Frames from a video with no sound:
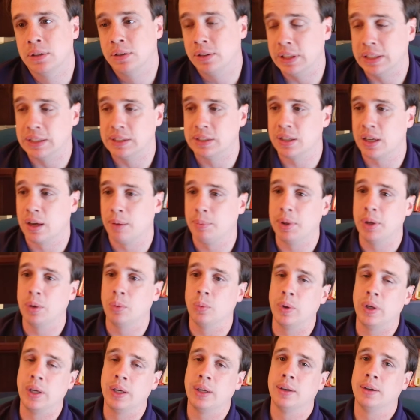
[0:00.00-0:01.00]
this
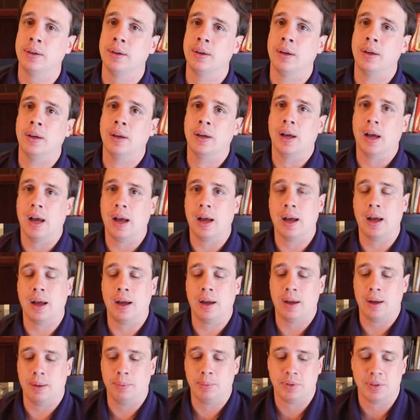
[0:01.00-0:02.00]
coming week.
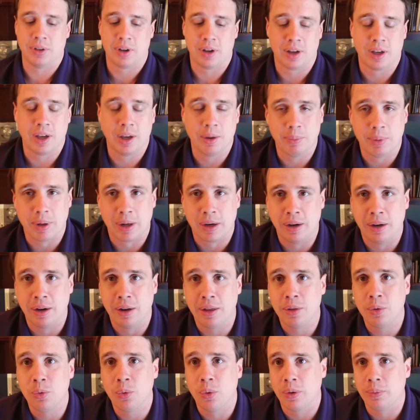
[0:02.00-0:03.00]
I'm talking about
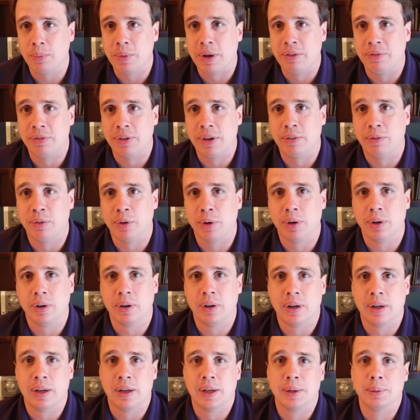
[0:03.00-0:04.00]
another one of my favorite
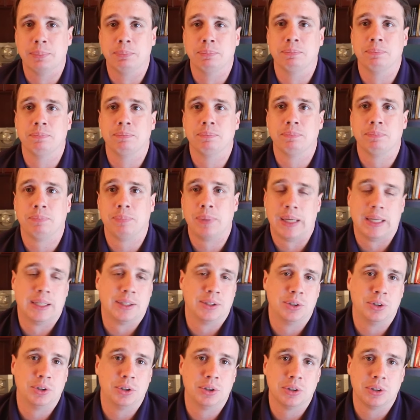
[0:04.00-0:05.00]

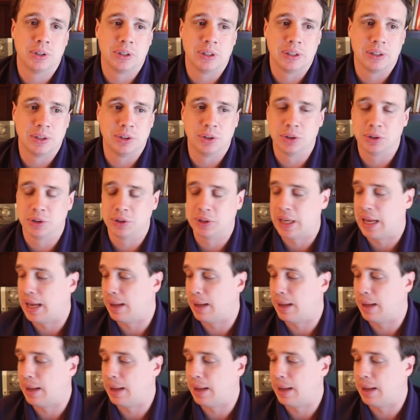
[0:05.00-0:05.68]
passages. It just